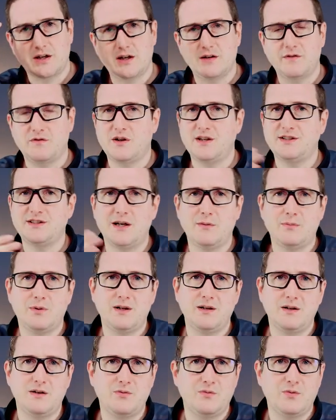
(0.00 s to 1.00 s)
For
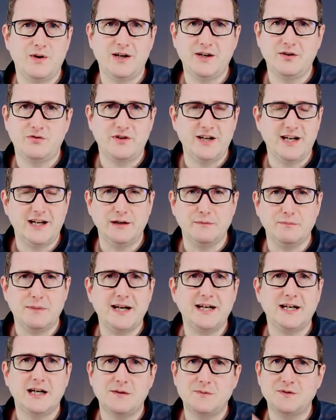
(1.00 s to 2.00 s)
example, when creating
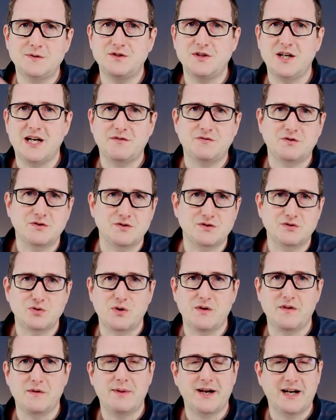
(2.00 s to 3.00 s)
backups, you have to
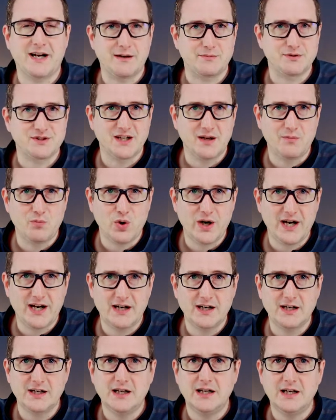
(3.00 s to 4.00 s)
store the backup
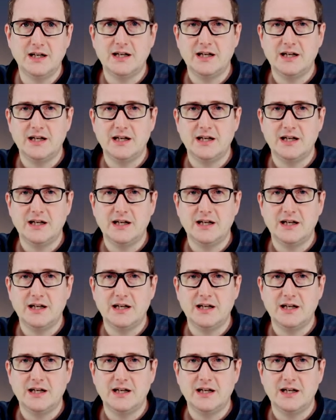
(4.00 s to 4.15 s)
somewhere,